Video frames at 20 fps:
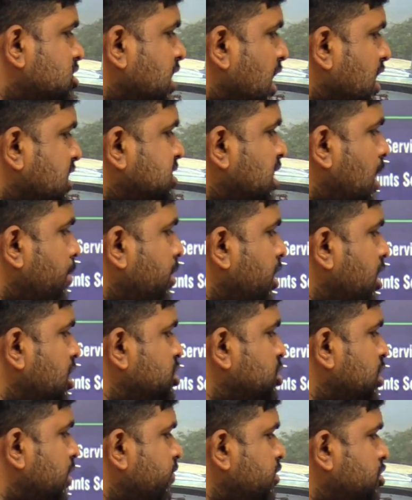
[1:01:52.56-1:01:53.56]
this
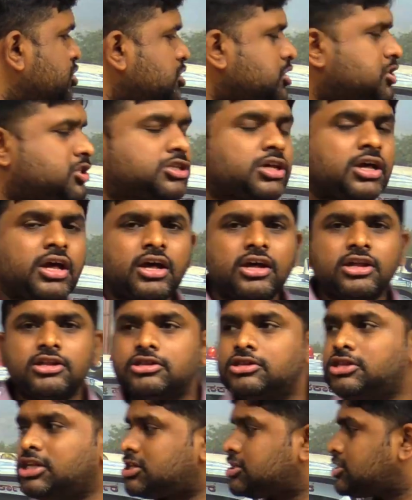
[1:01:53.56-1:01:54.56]
examination, which is
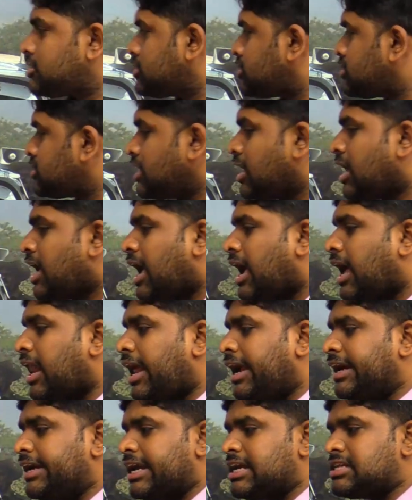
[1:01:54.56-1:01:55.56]
this
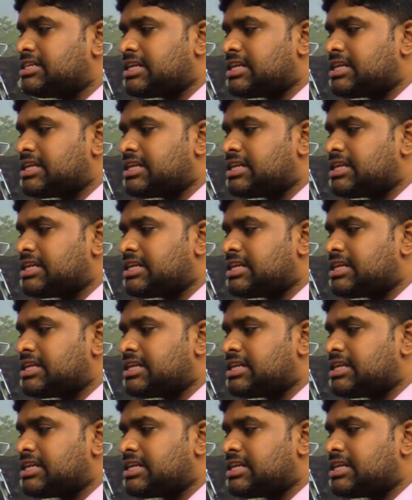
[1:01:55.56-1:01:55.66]
elite